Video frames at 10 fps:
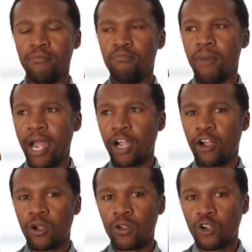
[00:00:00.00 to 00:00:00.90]
my
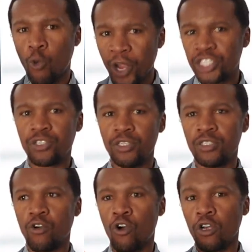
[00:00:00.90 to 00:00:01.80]
questions
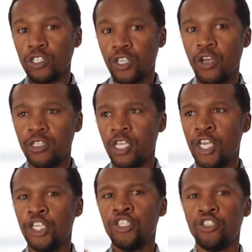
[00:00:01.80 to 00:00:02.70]
or concerns
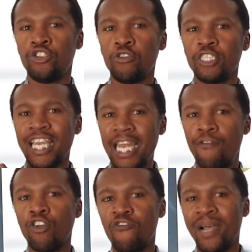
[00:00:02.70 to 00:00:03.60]
to the
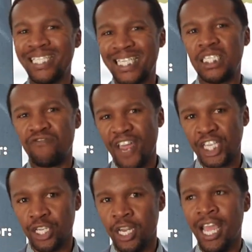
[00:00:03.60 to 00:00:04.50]
level of my
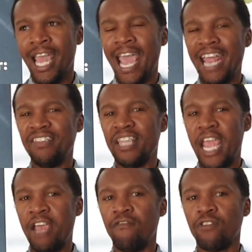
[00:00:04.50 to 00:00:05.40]
satisfaction. And they
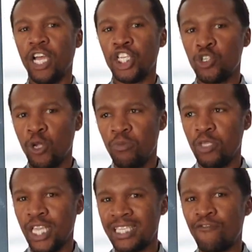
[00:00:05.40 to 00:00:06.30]
have assured me
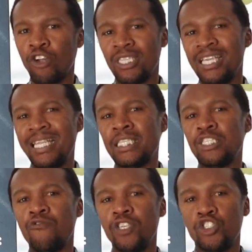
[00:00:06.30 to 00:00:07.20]
that they've got the
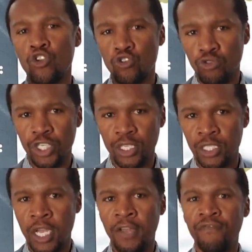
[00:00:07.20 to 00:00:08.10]
necessary solutions
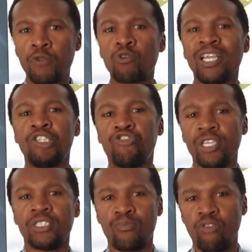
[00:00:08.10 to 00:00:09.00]
that will address
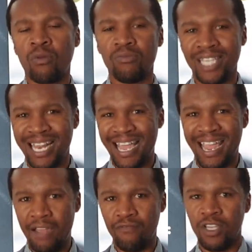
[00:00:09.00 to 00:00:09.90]
the problems that I
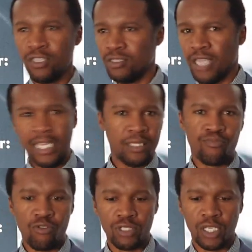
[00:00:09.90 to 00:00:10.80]
have. That's the
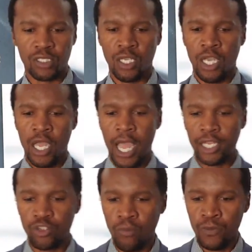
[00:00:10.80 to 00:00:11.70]
process. And
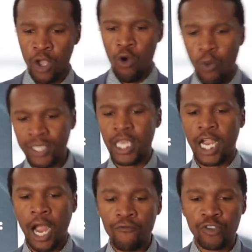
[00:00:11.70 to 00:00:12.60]
so once they're
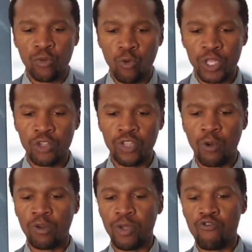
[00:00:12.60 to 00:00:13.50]
comfortable with you, they
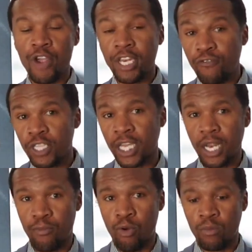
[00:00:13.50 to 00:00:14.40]
will be ready for that
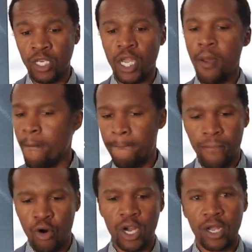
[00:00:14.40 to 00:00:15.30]
appointment.
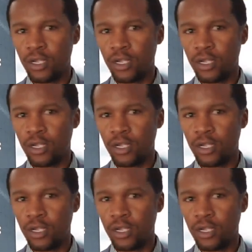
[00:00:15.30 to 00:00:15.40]
Book,